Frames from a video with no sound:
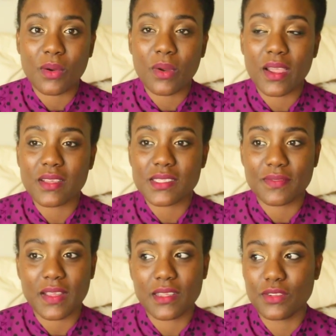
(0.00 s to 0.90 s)
or else
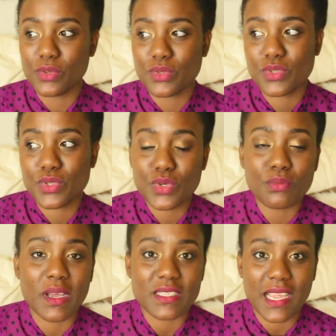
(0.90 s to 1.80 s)
if I use too
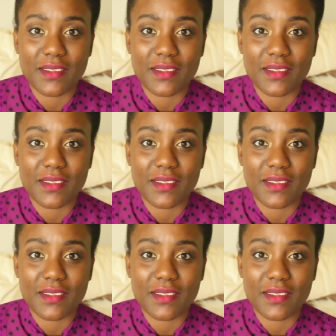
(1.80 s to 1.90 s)
much,